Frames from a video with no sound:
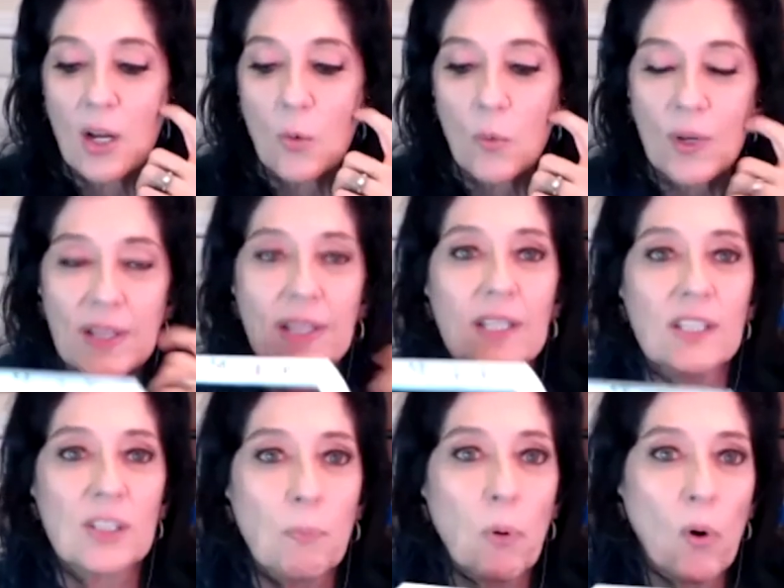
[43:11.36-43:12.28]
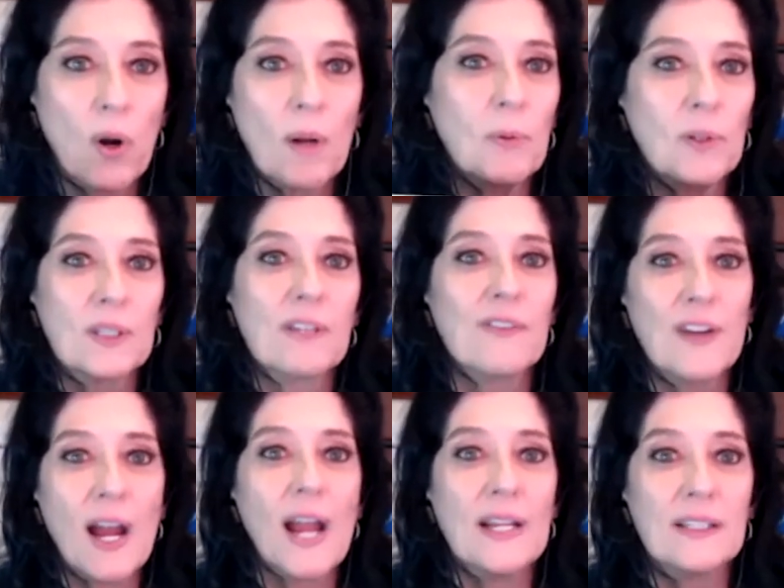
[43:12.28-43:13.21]
with this portable
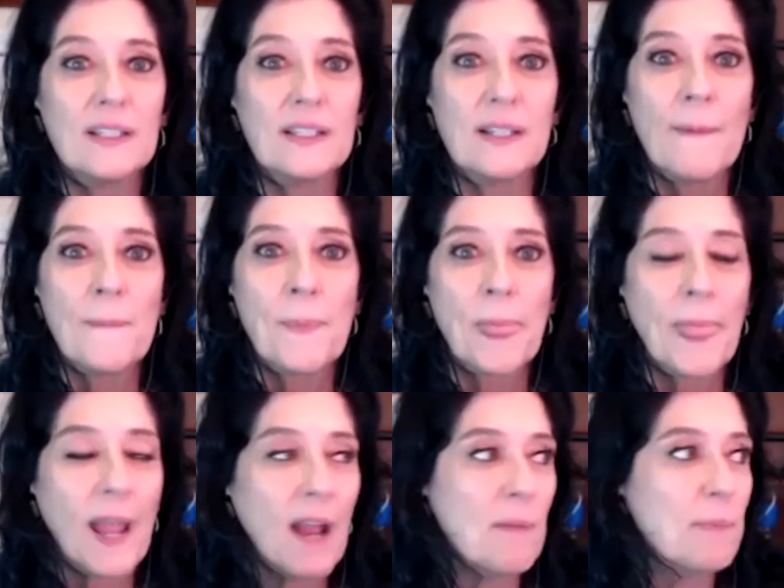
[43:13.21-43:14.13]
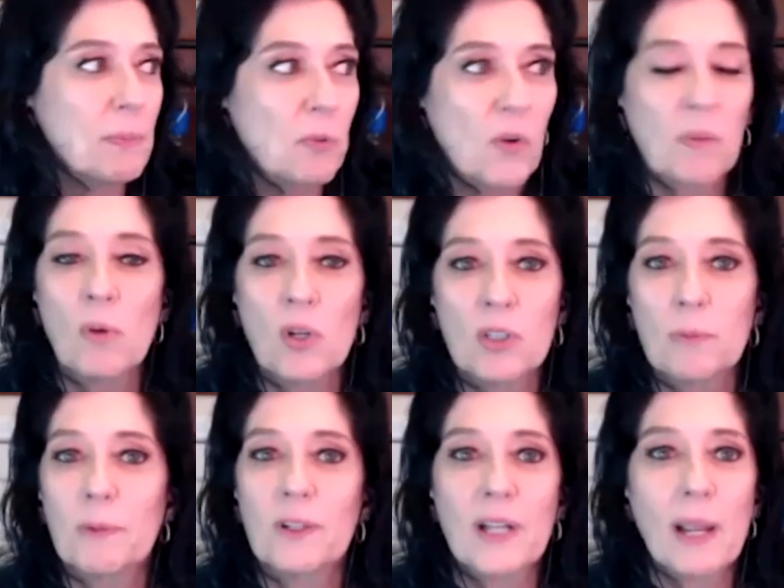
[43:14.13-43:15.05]
device, I have people with
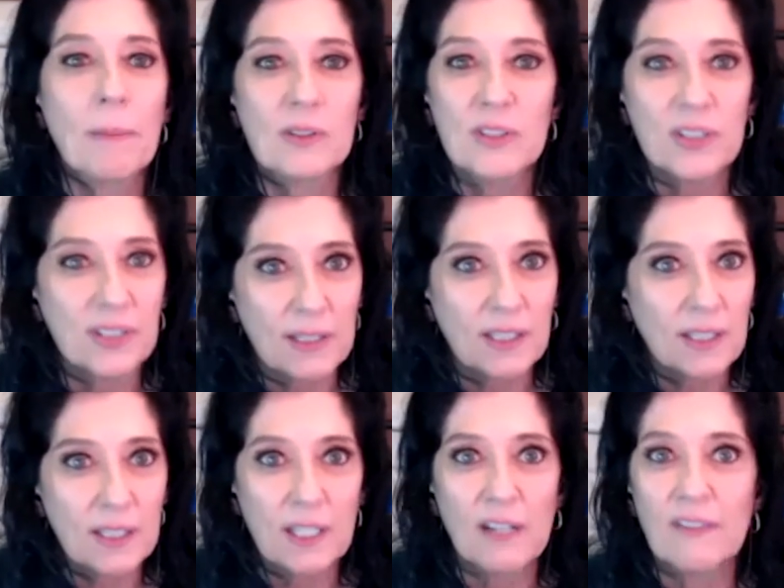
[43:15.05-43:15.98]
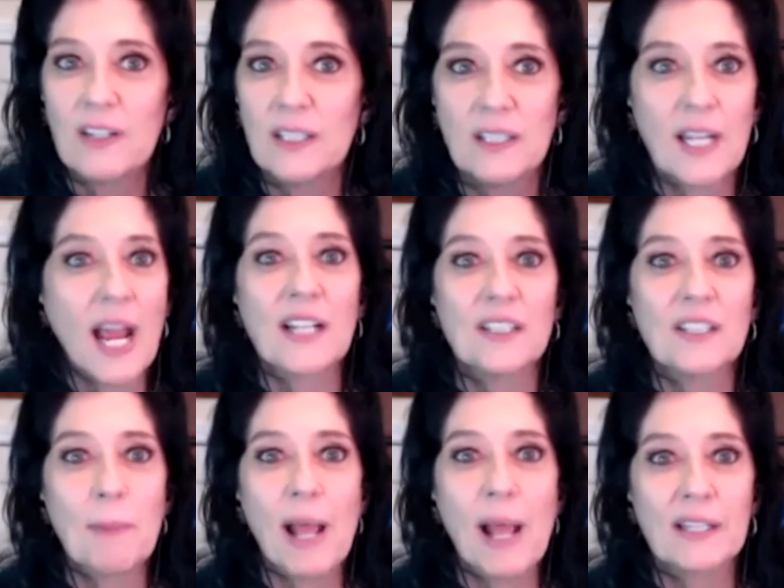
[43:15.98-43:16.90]
multiple chemical sensitivities,
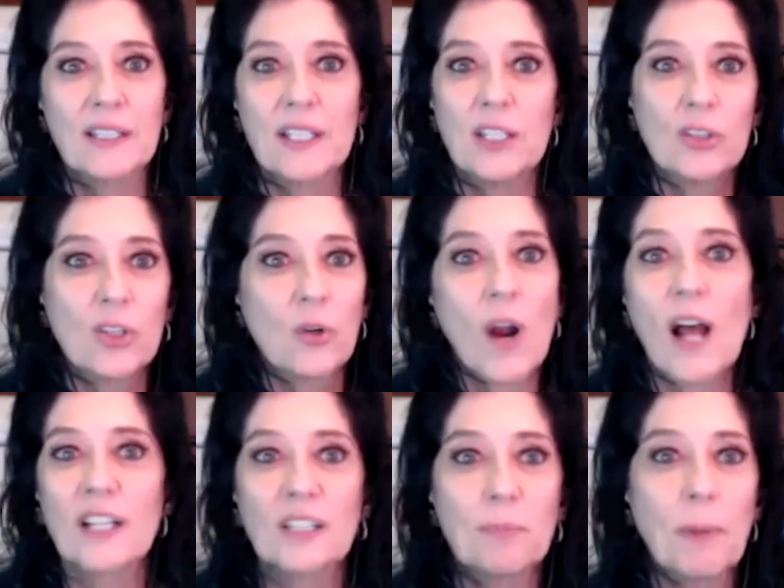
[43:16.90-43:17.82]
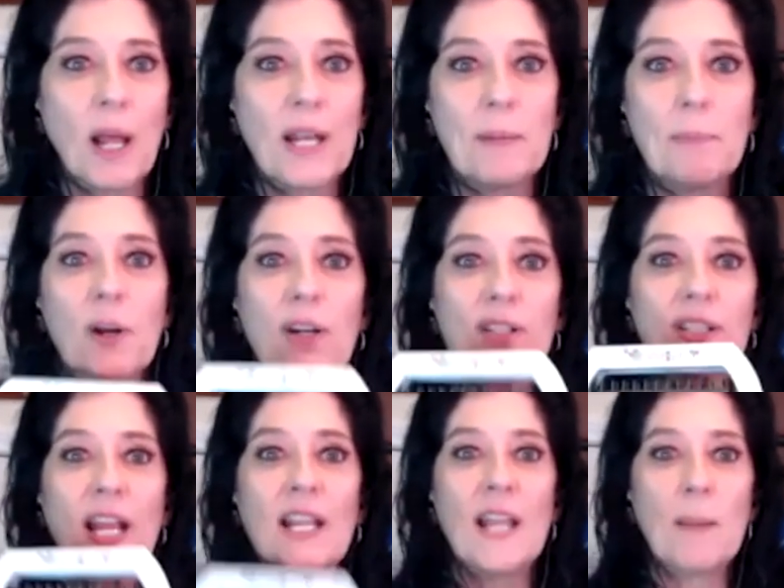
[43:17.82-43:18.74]
asthmatics. They use a crossbody
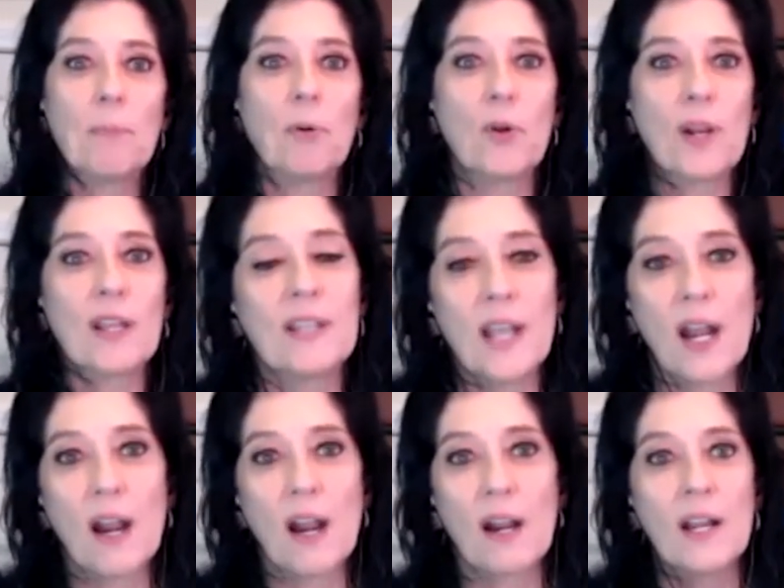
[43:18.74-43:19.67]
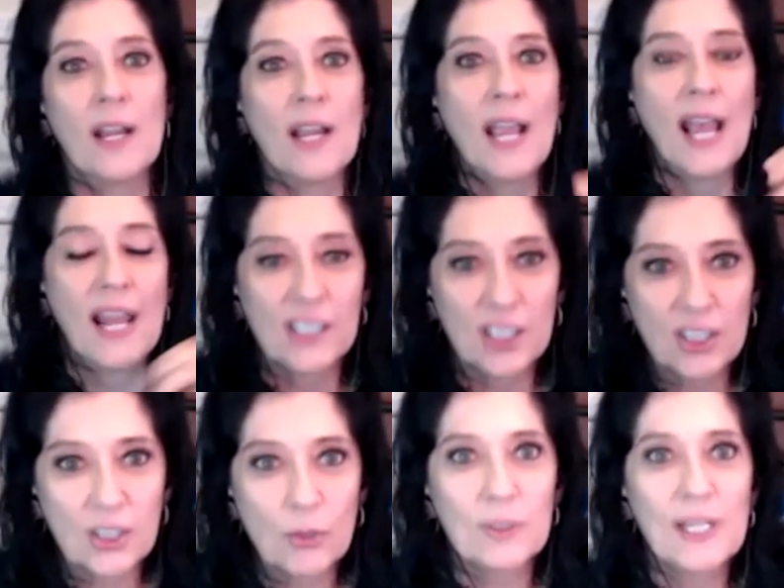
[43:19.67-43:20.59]
purse and they put it there, and it
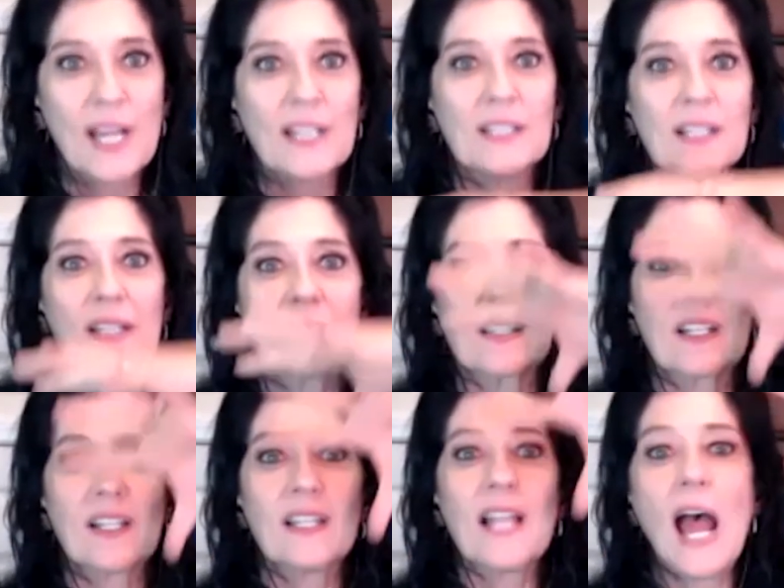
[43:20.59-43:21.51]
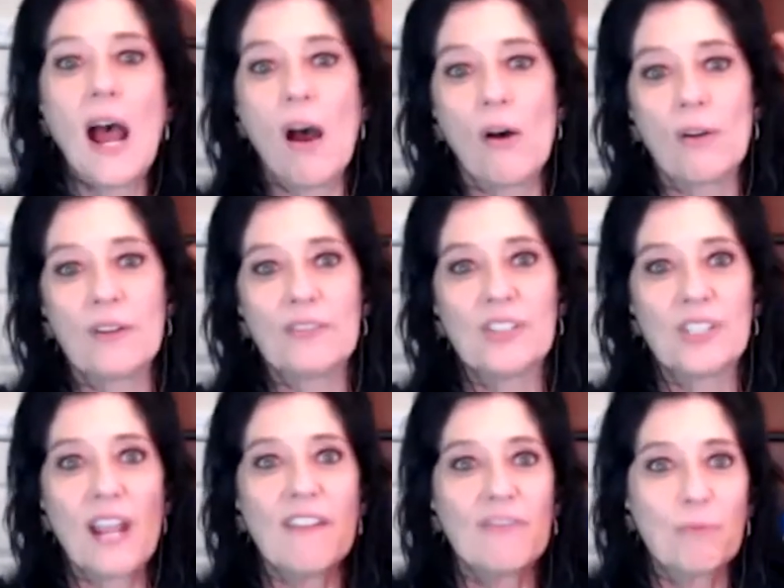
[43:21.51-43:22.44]
just creates this cloud of
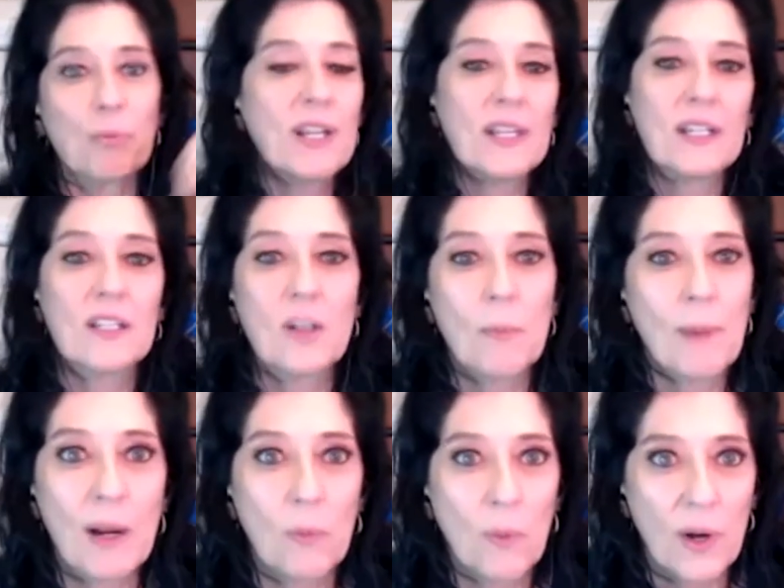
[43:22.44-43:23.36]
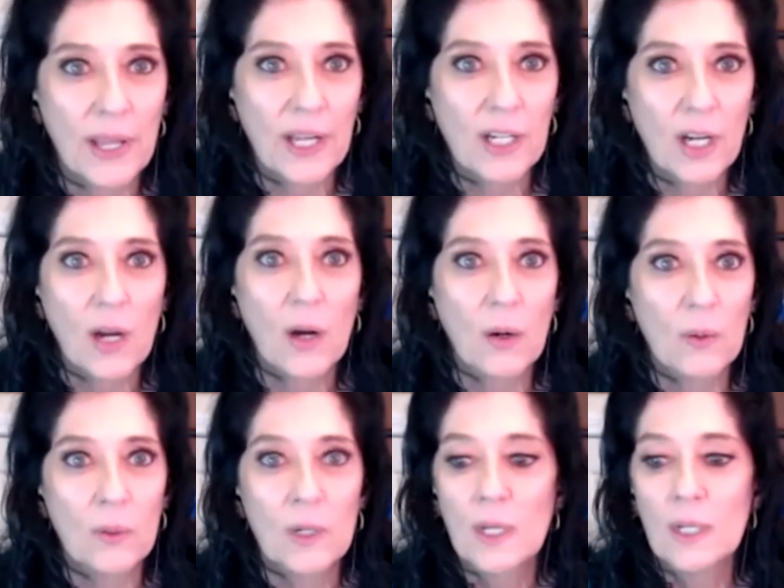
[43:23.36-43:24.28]
safe breathing no matter where they
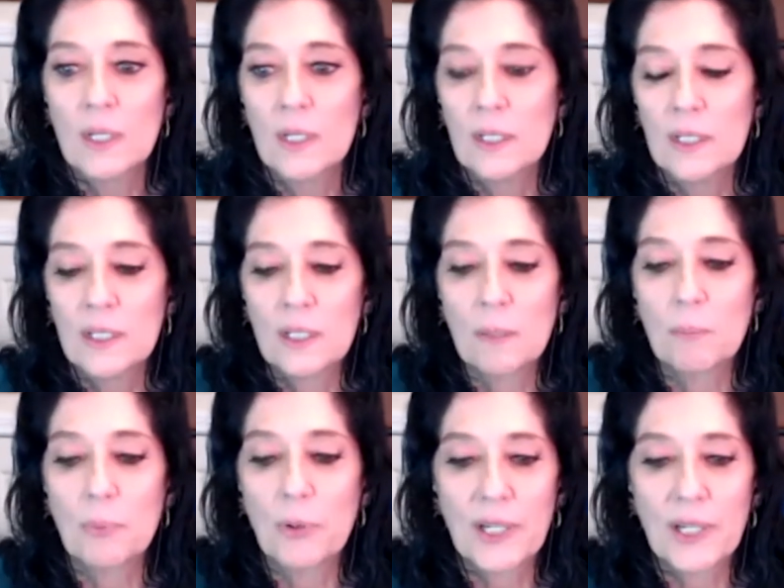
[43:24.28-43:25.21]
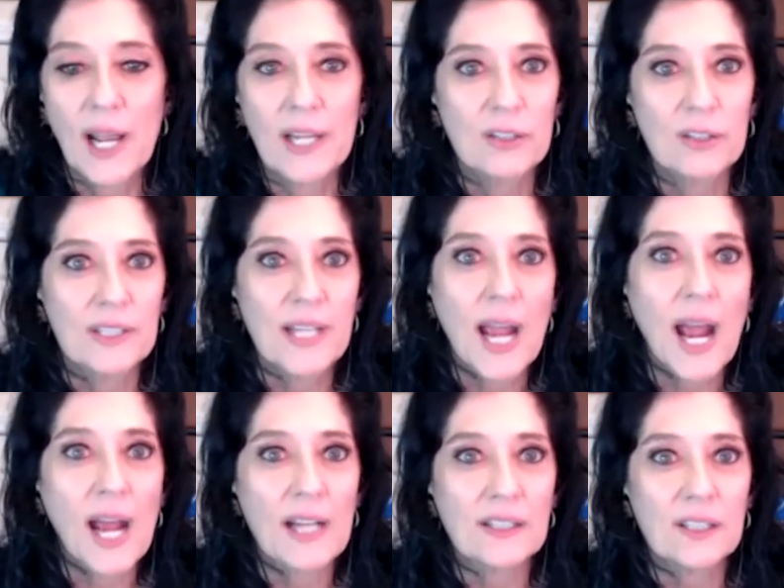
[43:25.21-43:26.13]
go. Mm-hmm. You can put it at your
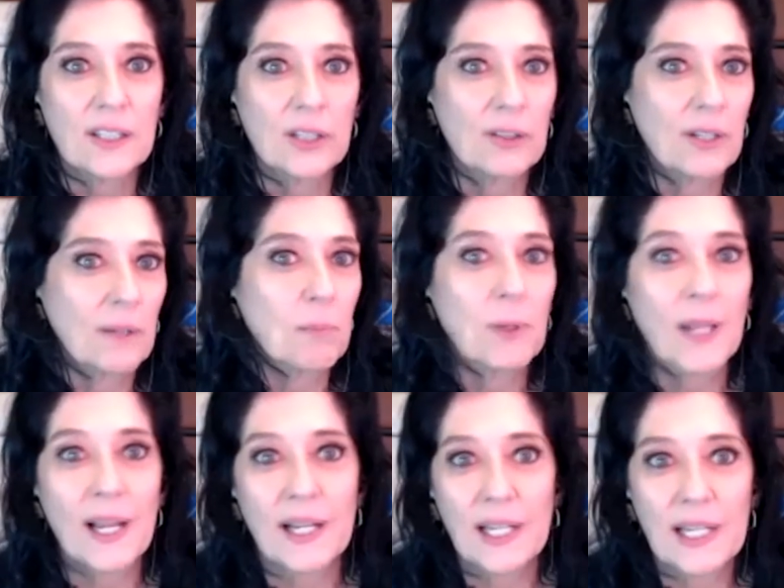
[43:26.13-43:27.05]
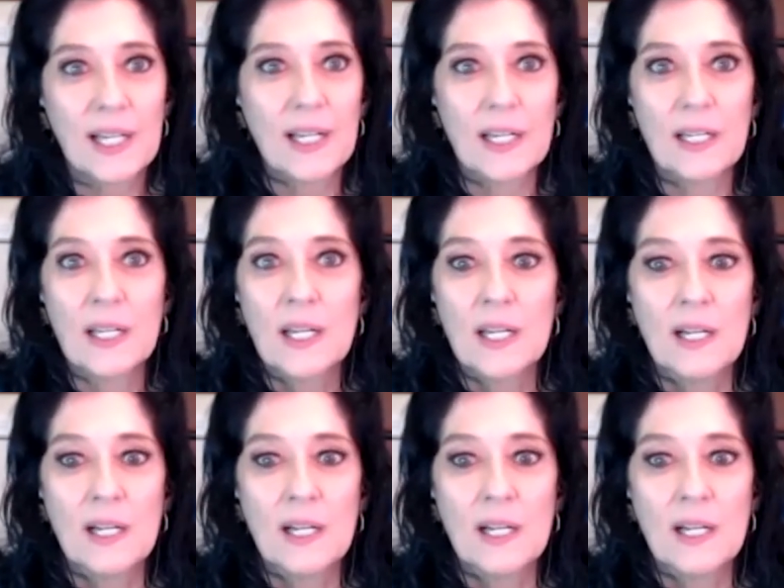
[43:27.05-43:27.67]
desk. You can plug it in.